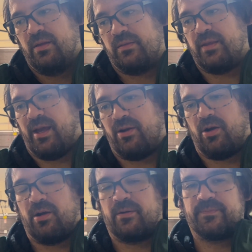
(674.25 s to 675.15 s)
that
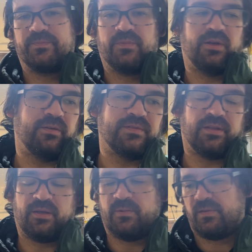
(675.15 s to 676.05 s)
are
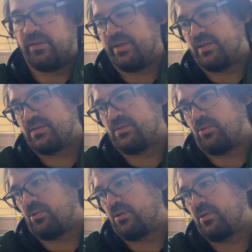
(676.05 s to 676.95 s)
dealing with leaks
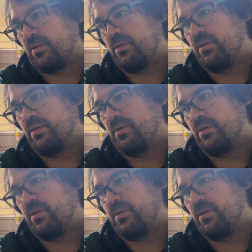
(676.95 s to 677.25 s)
or